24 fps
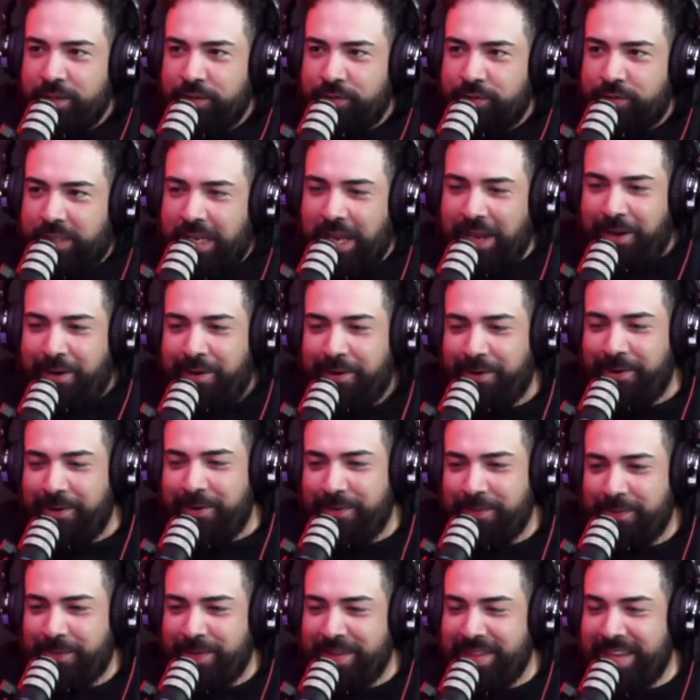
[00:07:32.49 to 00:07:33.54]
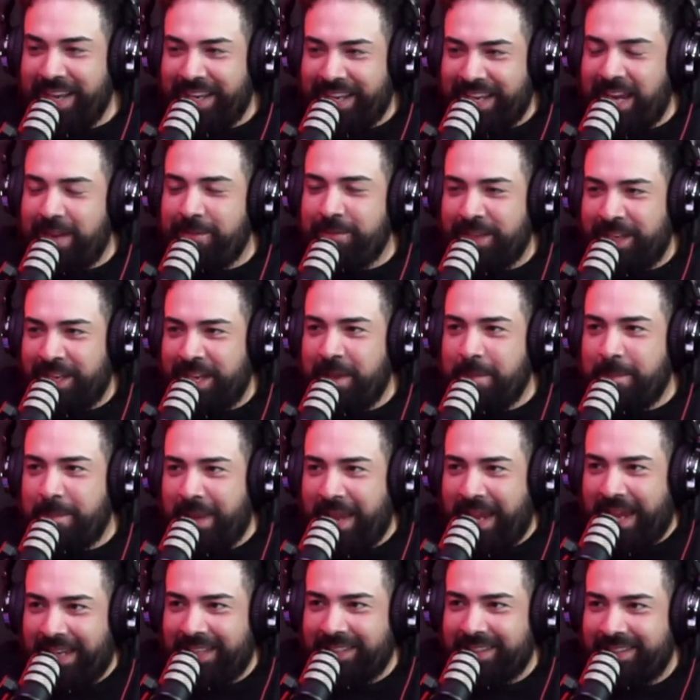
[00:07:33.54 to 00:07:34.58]
So when they came to get
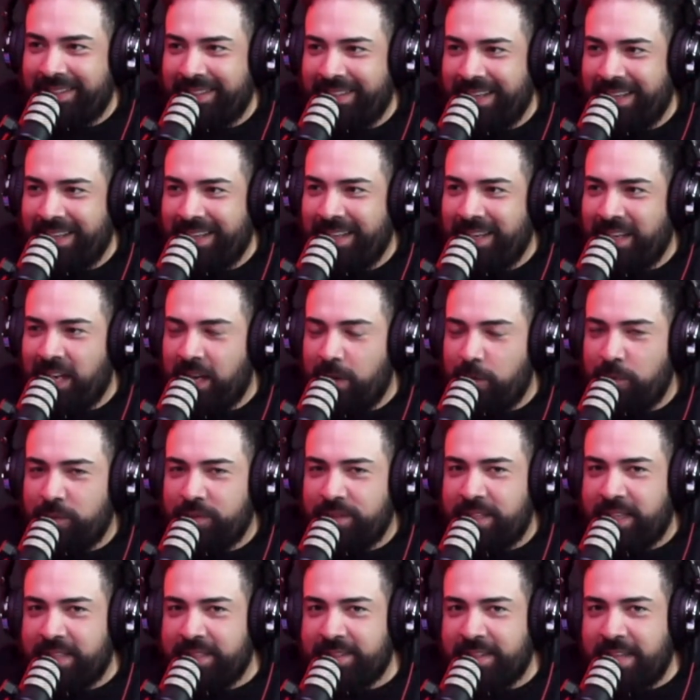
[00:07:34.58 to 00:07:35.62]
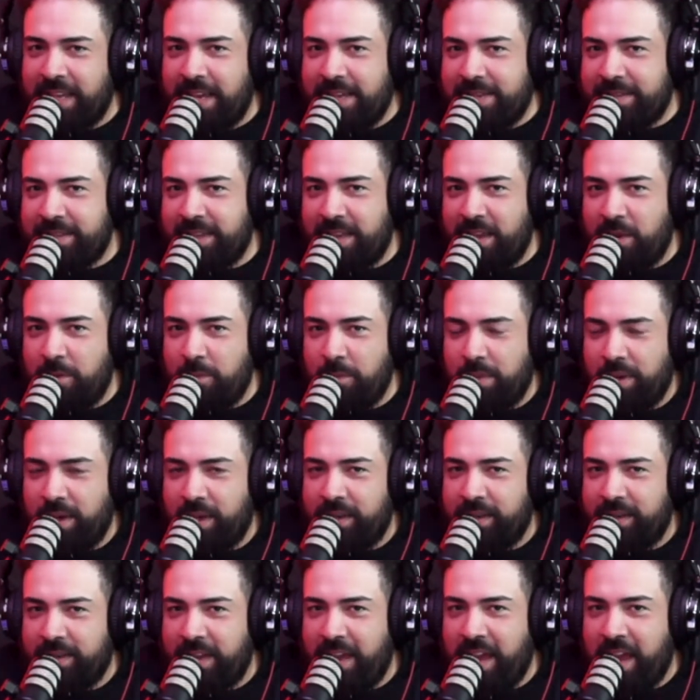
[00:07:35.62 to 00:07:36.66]
Matt, I won't say his last name,
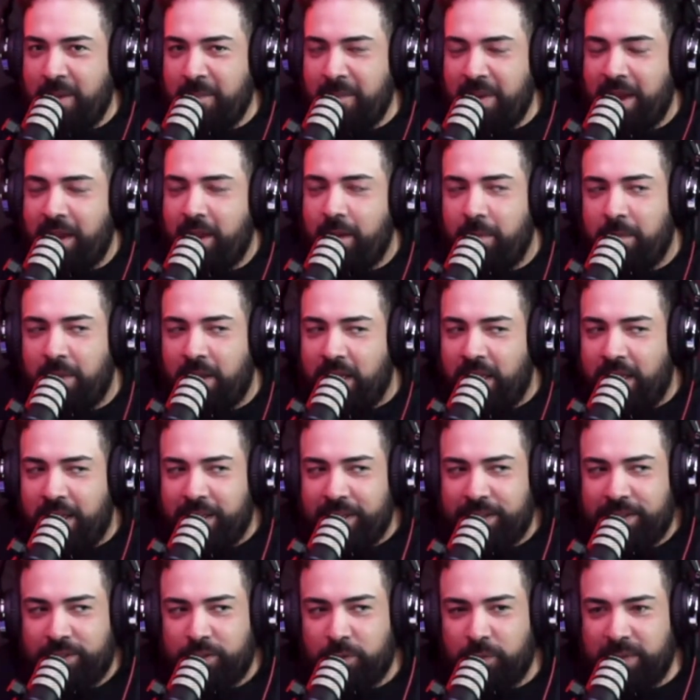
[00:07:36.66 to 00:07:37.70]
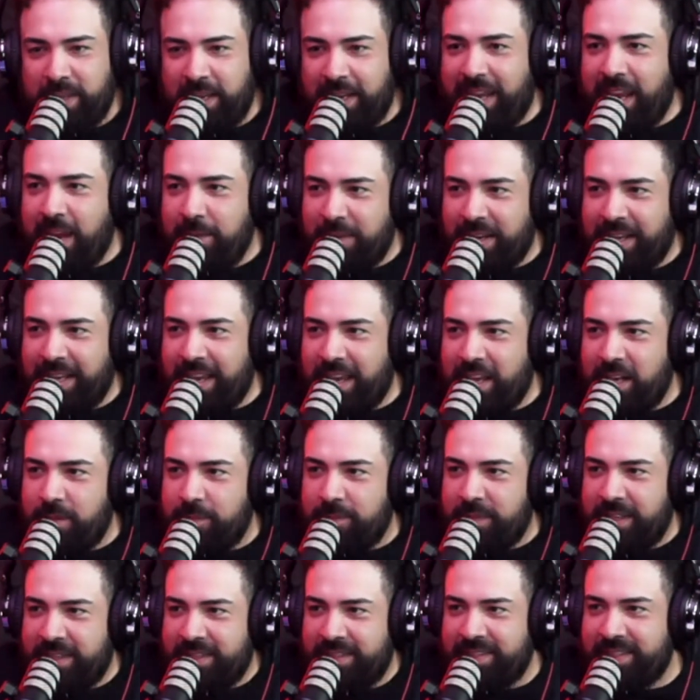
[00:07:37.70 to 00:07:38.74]
but MM. So when they came to get him,
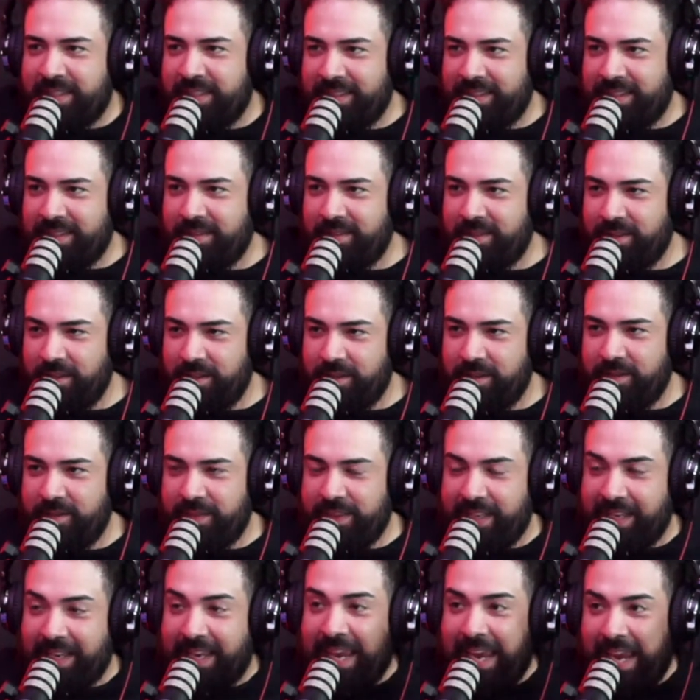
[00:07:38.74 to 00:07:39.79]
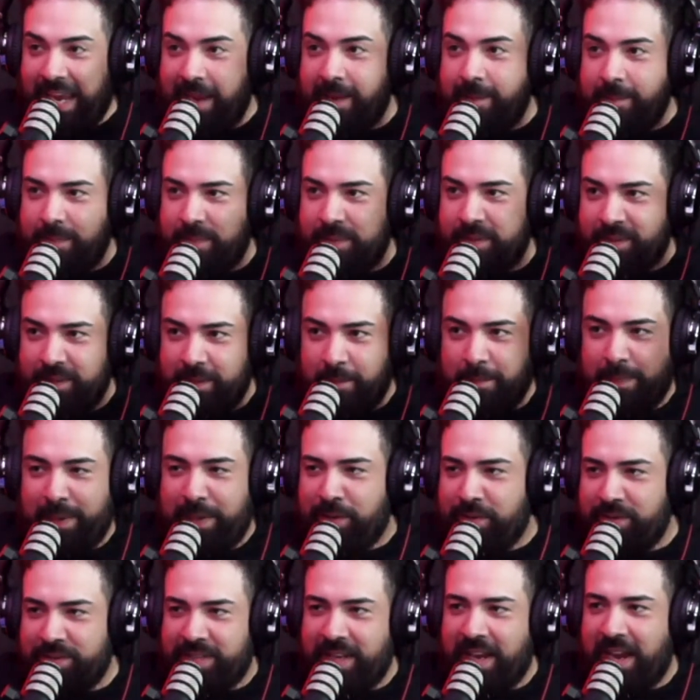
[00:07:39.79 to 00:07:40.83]
the camp, the
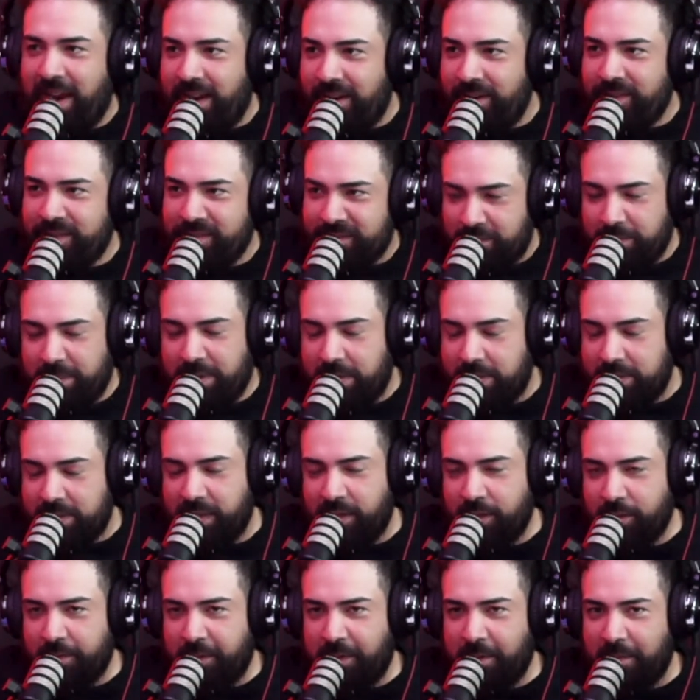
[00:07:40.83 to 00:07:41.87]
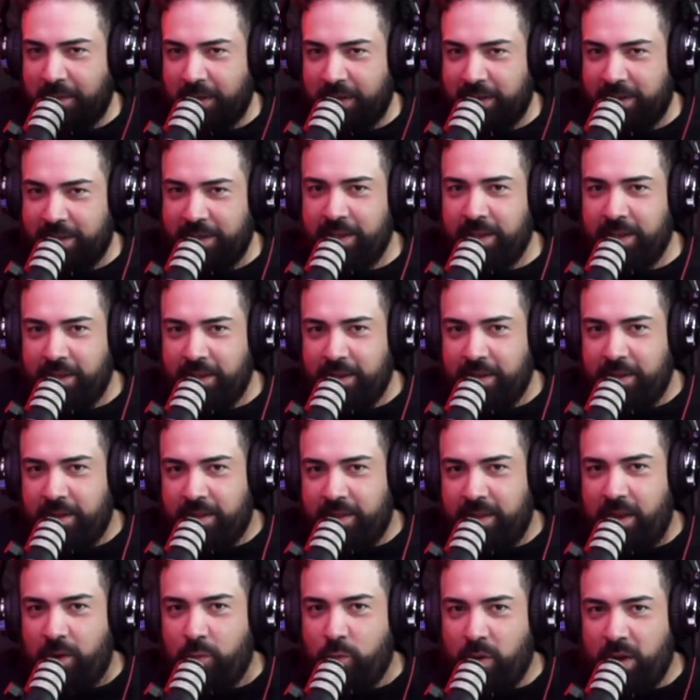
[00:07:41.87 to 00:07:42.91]
parents hired, because the parents had a little bit of money.
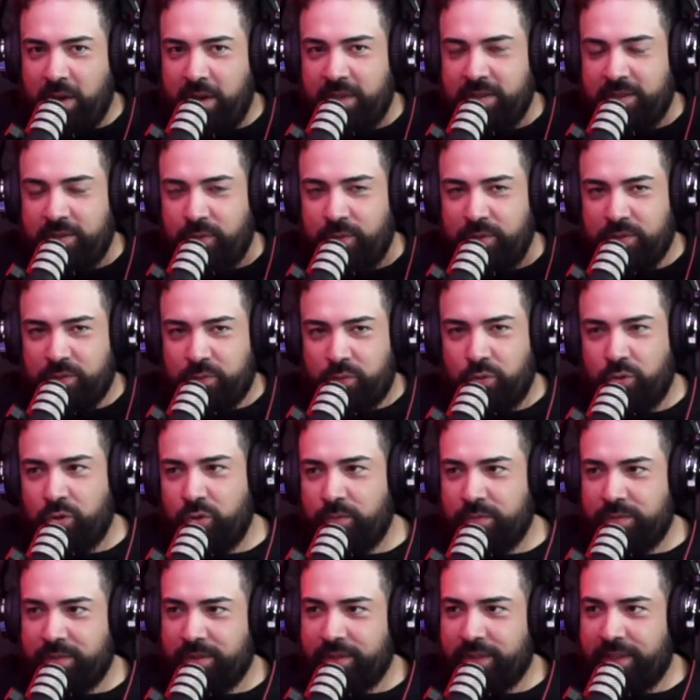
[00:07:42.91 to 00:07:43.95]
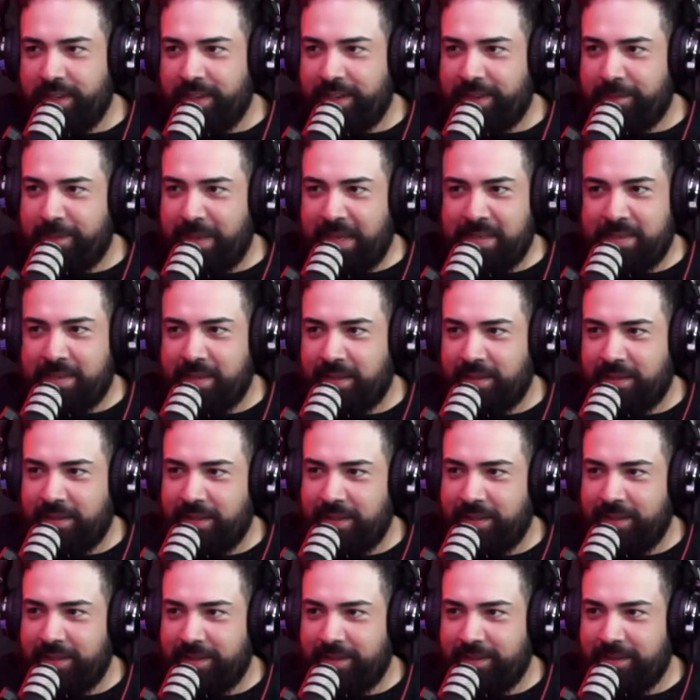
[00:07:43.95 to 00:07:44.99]
They went into his room to like
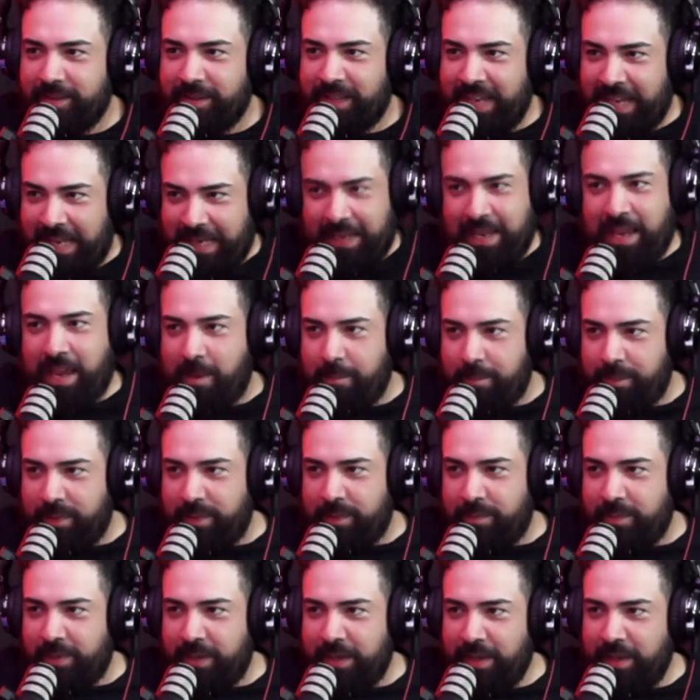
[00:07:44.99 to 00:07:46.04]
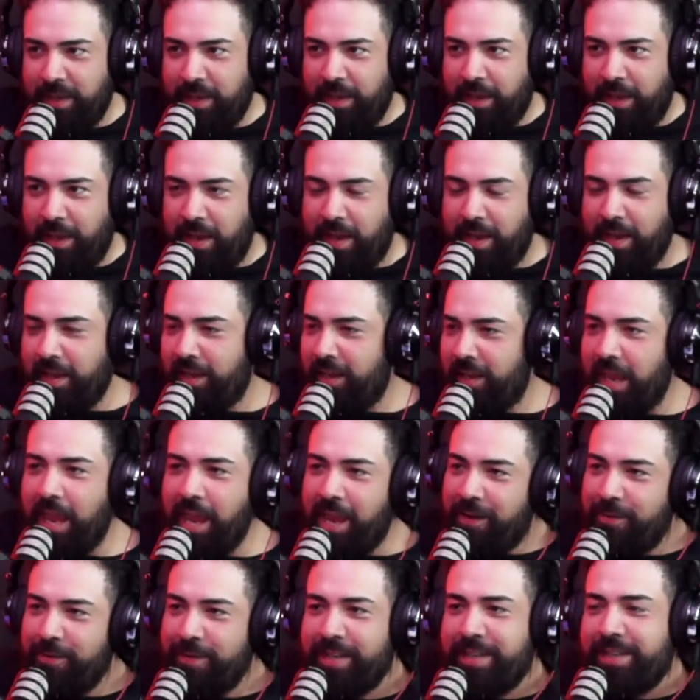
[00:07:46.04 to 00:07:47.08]
basically kidnap him. And
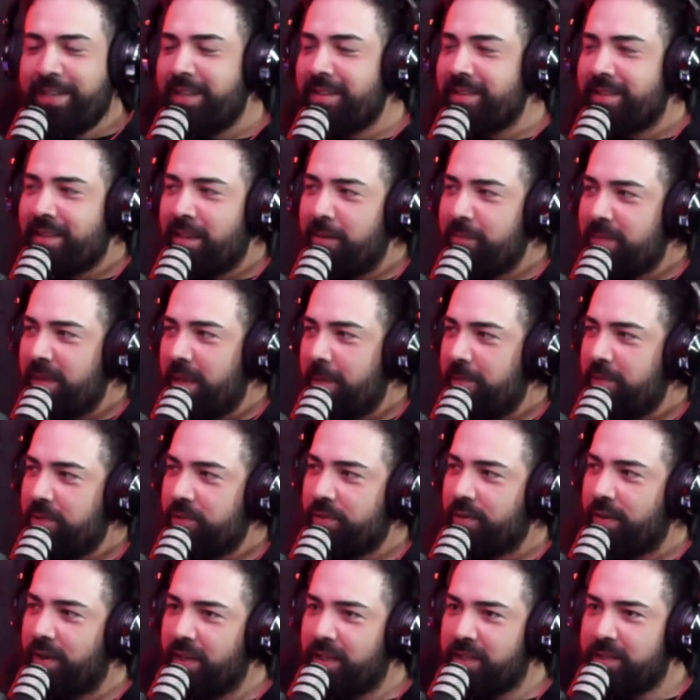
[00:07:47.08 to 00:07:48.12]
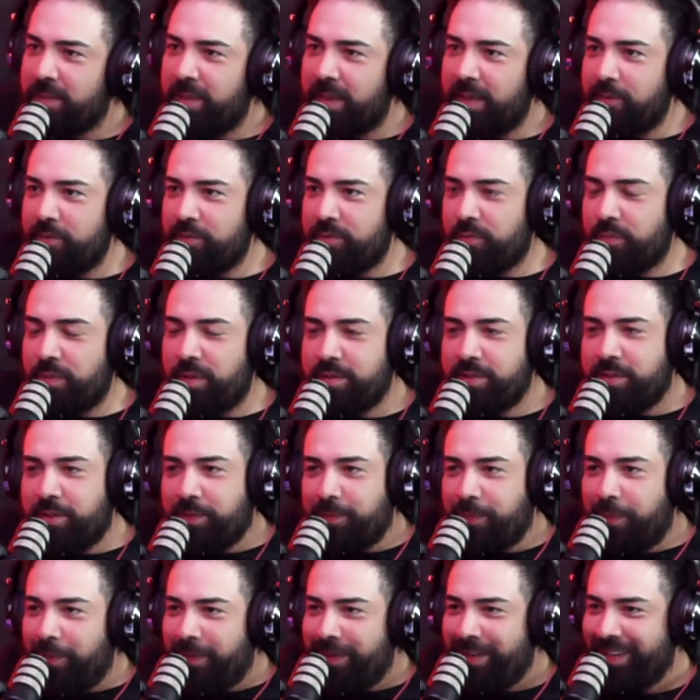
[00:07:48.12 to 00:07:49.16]
he did some type of drugs, but he was
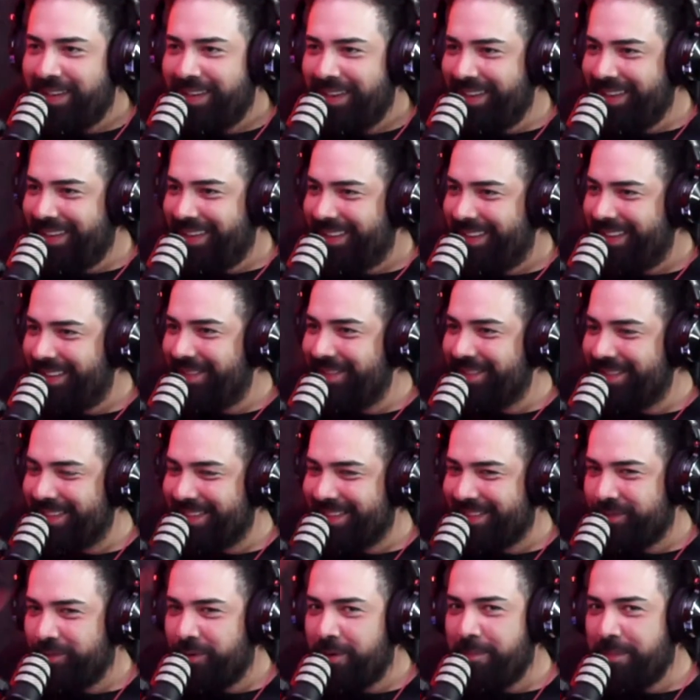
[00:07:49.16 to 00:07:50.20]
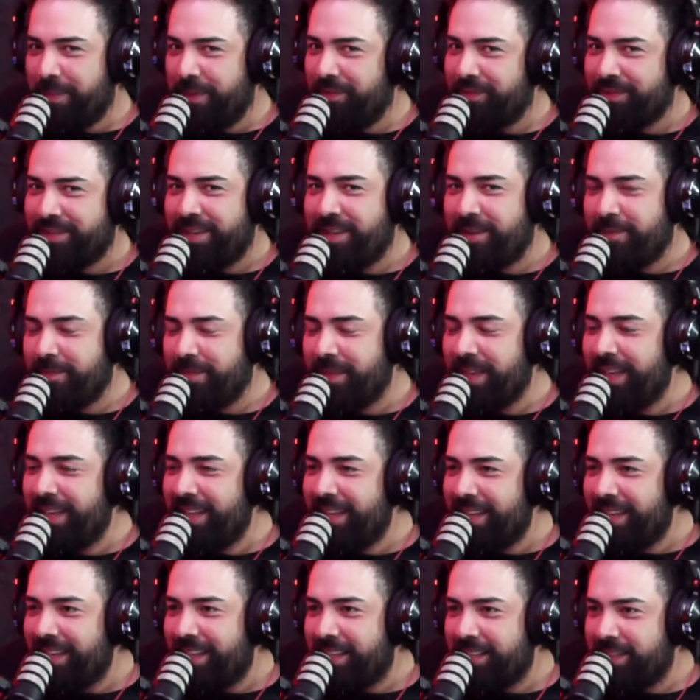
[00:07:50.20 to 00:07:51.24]
he was tripping or something
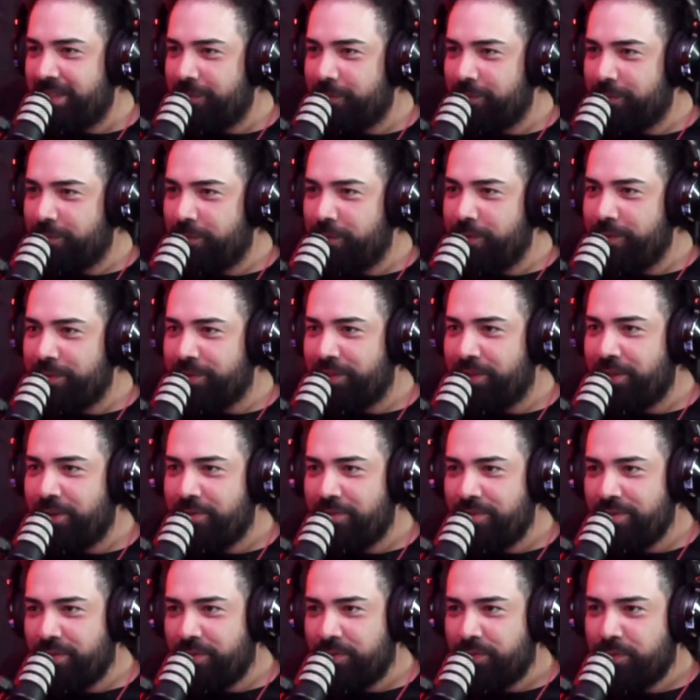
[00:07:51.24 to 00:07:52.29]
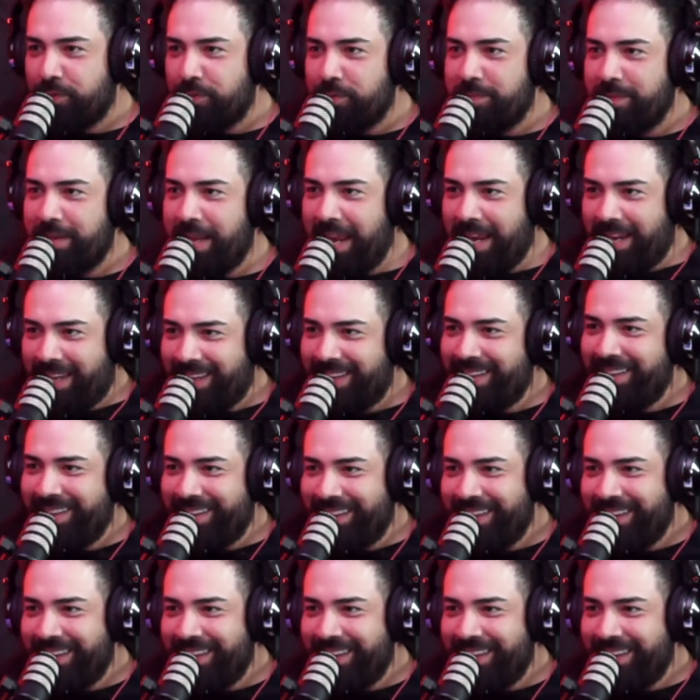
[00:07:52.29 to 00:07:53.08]
because he was doing circles in his room naked.